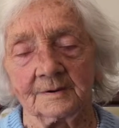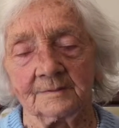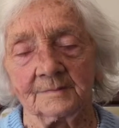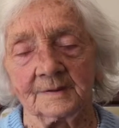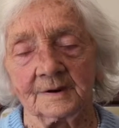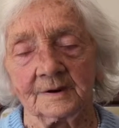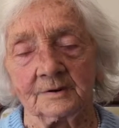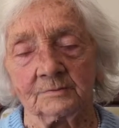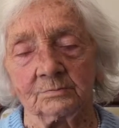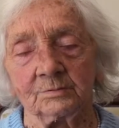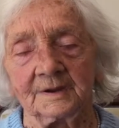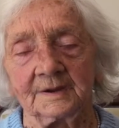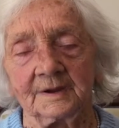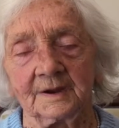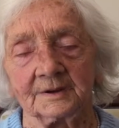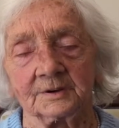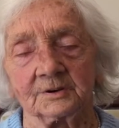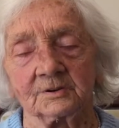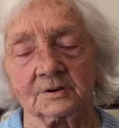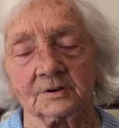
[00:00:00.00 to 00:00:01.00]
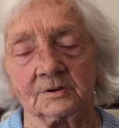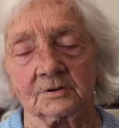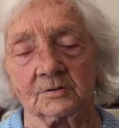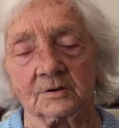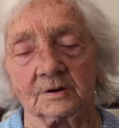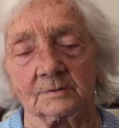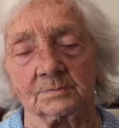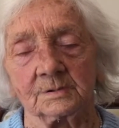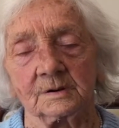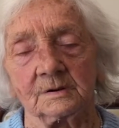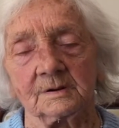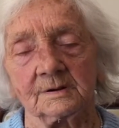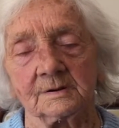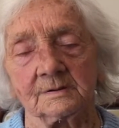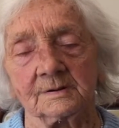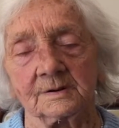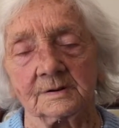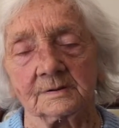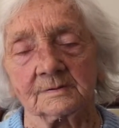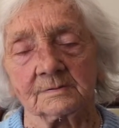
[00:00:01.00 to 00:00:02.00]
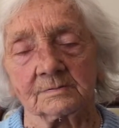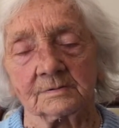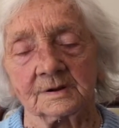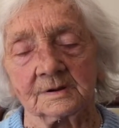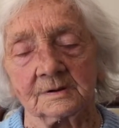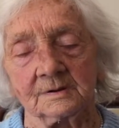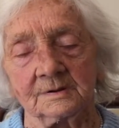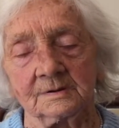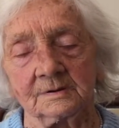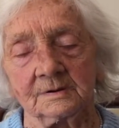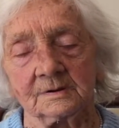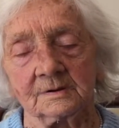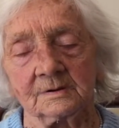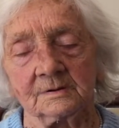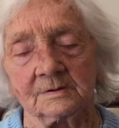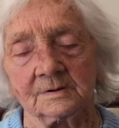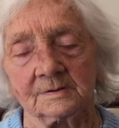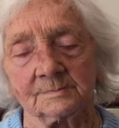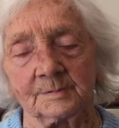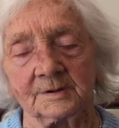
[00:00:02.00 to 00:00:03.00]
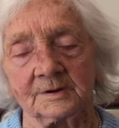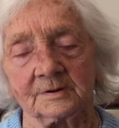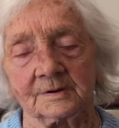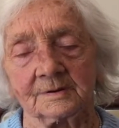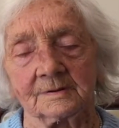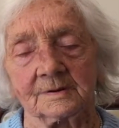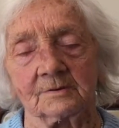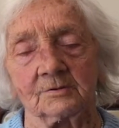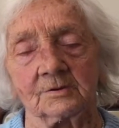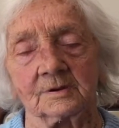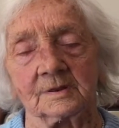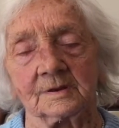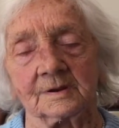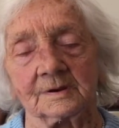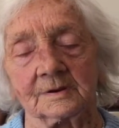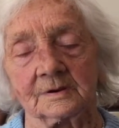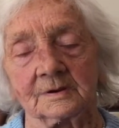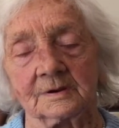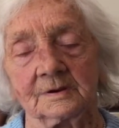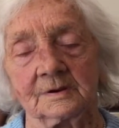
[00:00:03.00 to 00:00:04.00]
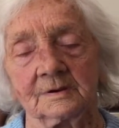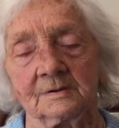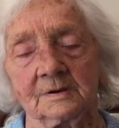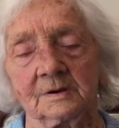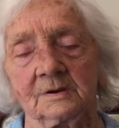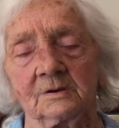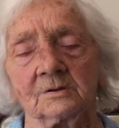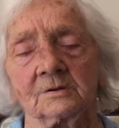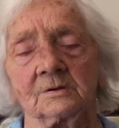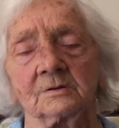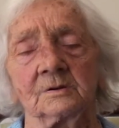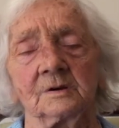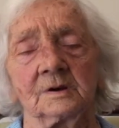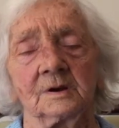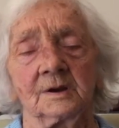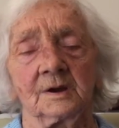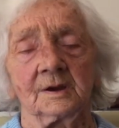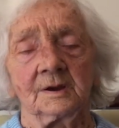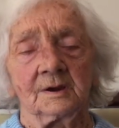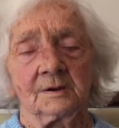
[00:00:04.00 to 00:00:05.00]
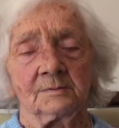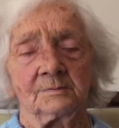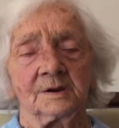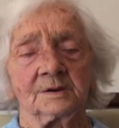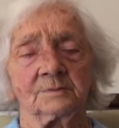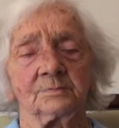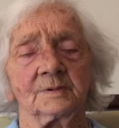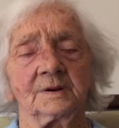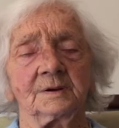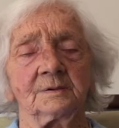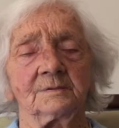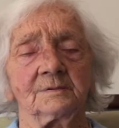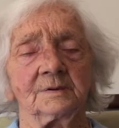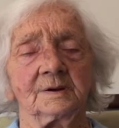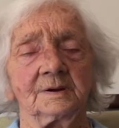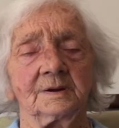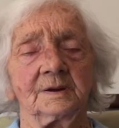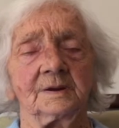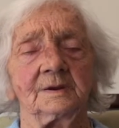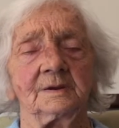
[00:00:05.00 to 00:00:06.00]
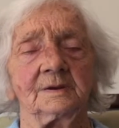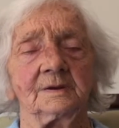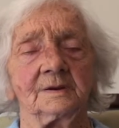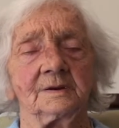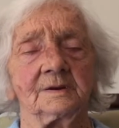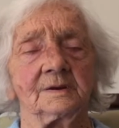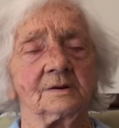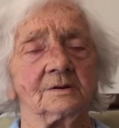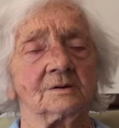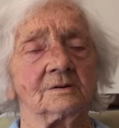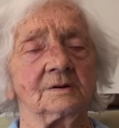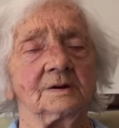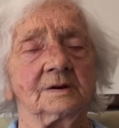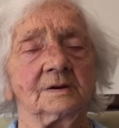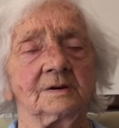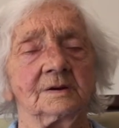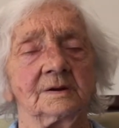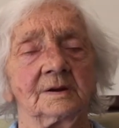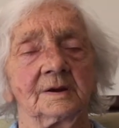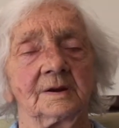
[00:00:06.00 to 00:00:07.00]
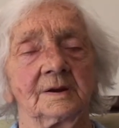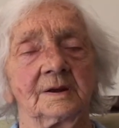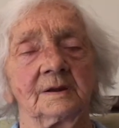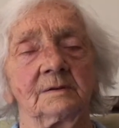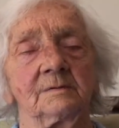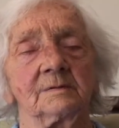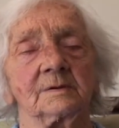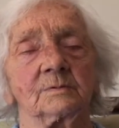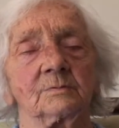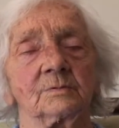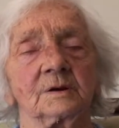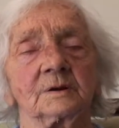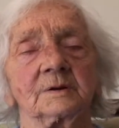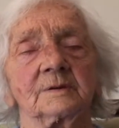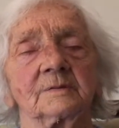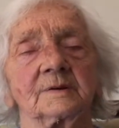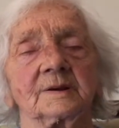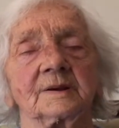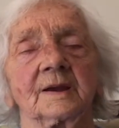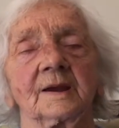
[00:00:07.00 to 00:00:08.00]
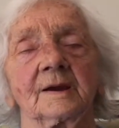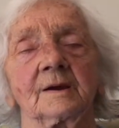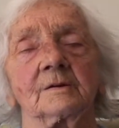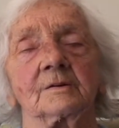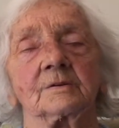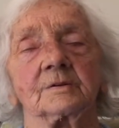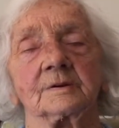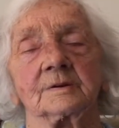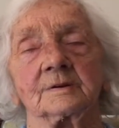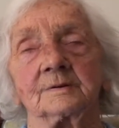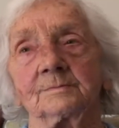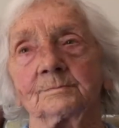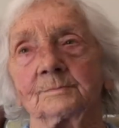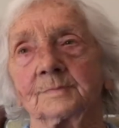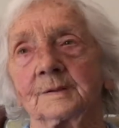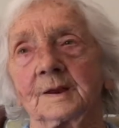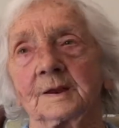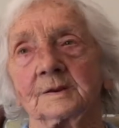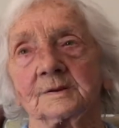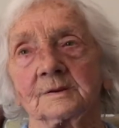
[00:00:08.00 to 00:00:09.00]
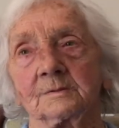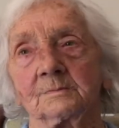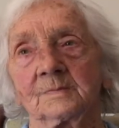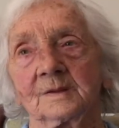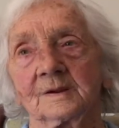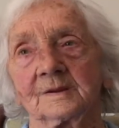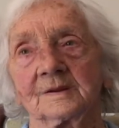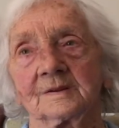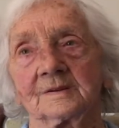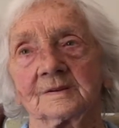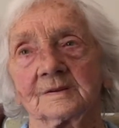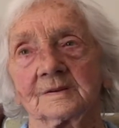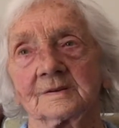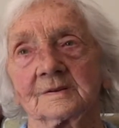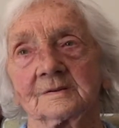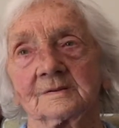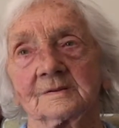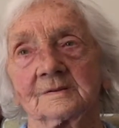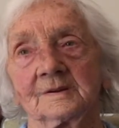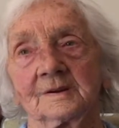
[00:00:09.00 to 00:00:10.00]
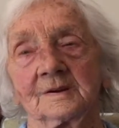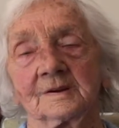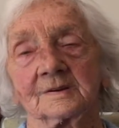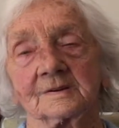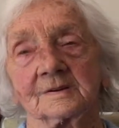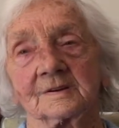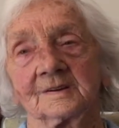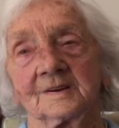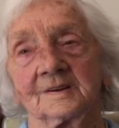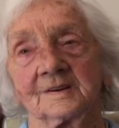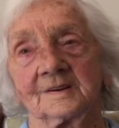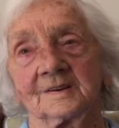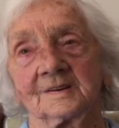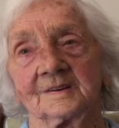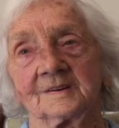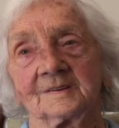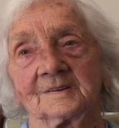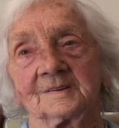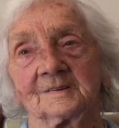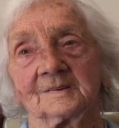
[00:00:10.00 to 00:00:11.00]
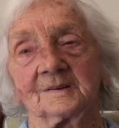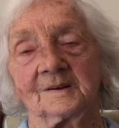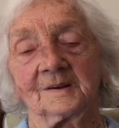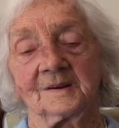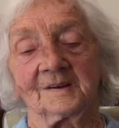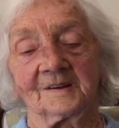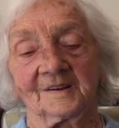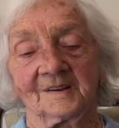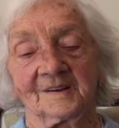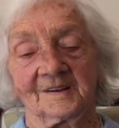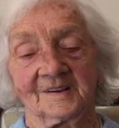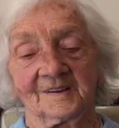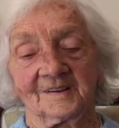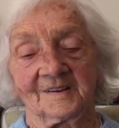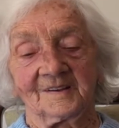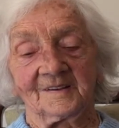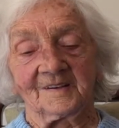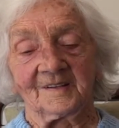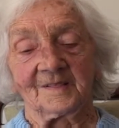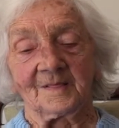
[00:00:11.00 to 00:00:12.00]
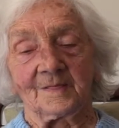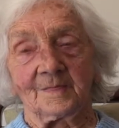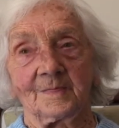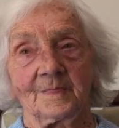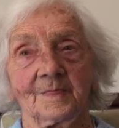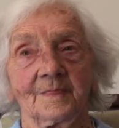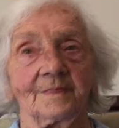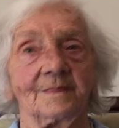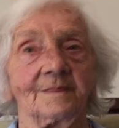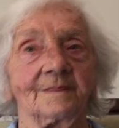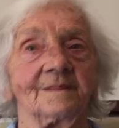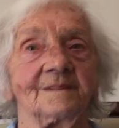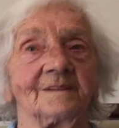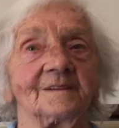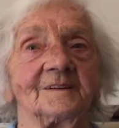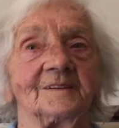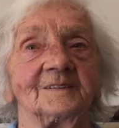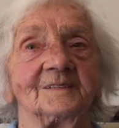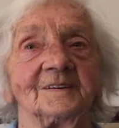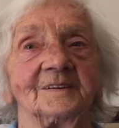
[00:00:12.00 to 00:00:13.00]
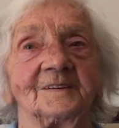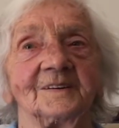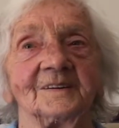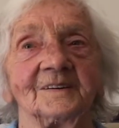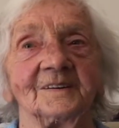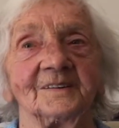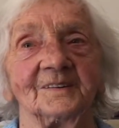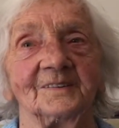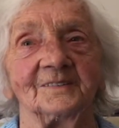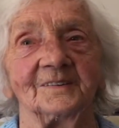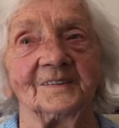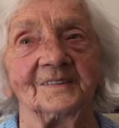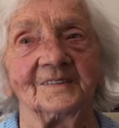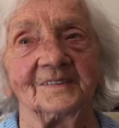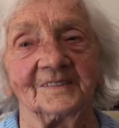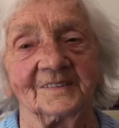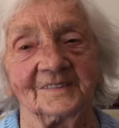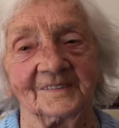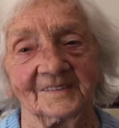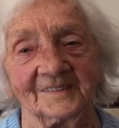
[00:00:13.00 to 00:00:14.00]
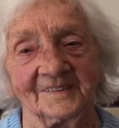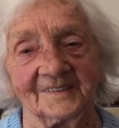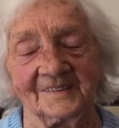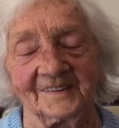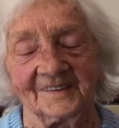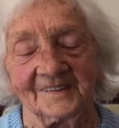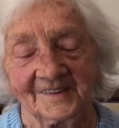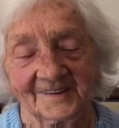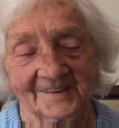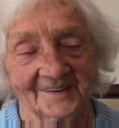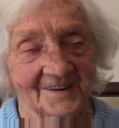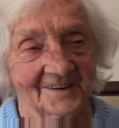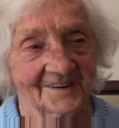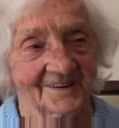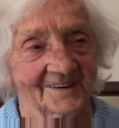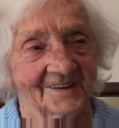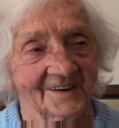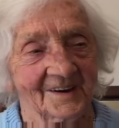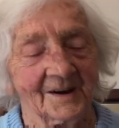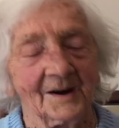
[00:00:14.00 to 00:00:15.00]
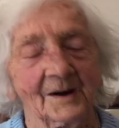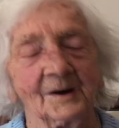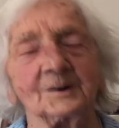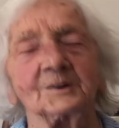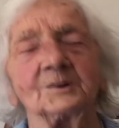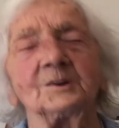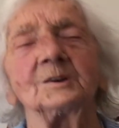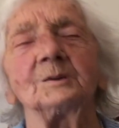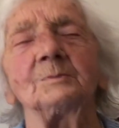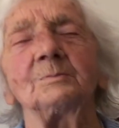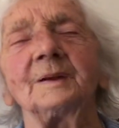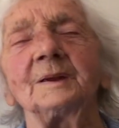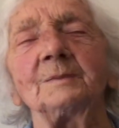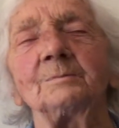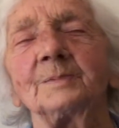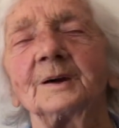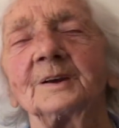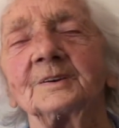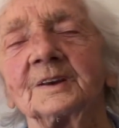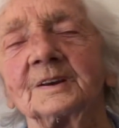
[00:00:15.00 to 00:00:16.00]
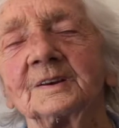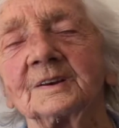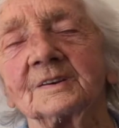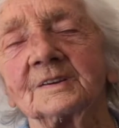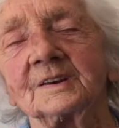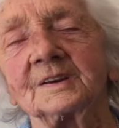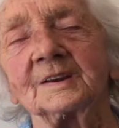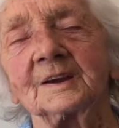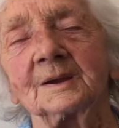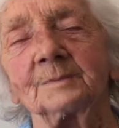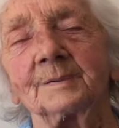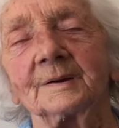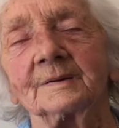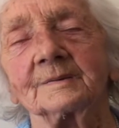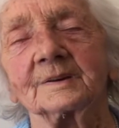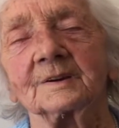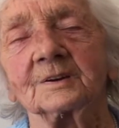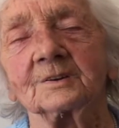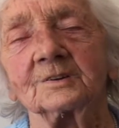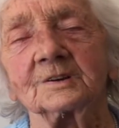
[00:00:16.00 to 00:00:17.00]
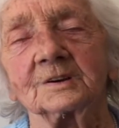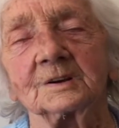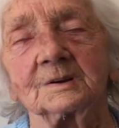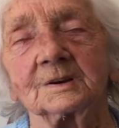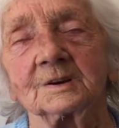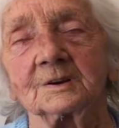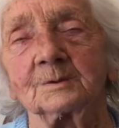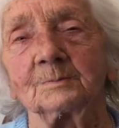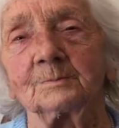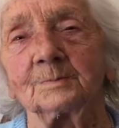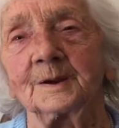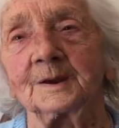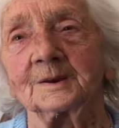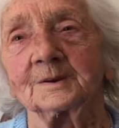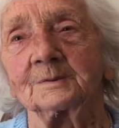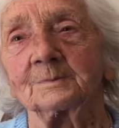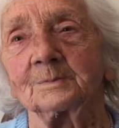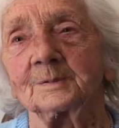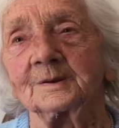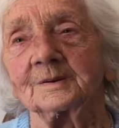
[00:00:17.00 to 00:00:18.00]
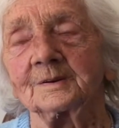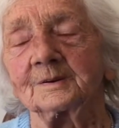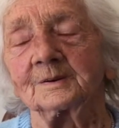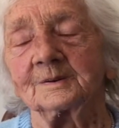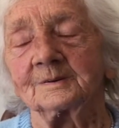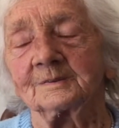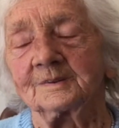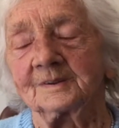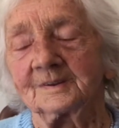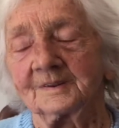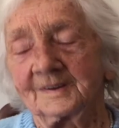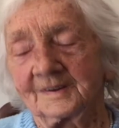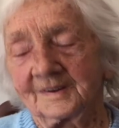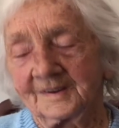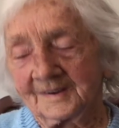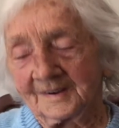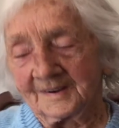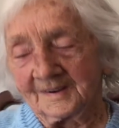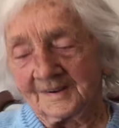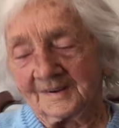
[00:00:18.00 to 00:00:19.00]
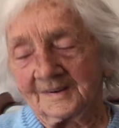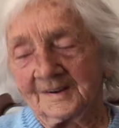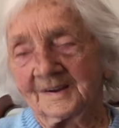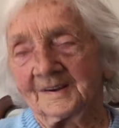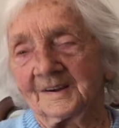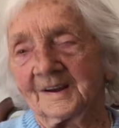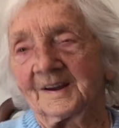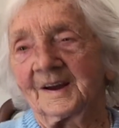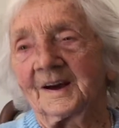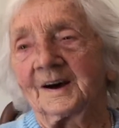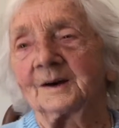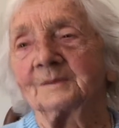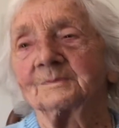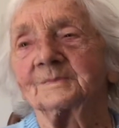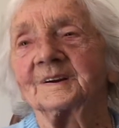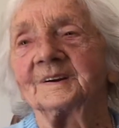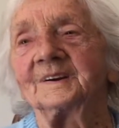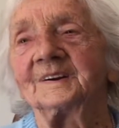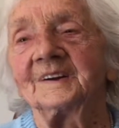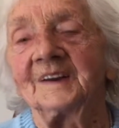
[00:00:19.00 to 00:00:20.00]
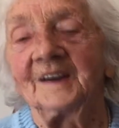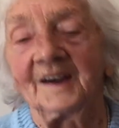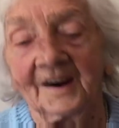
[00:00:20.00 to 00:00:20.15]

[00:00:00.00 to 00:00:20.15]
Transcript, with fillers: uh, marriage. We had troubles as well, you know, especially during that year, you know. But we, he, you no, know, he, he was a wonderful character, bless him, you know. You know. Dory, thank you so much for doing this interview. It's been fantastic. I could have been better another day, perhaps I could have done better, but I, I,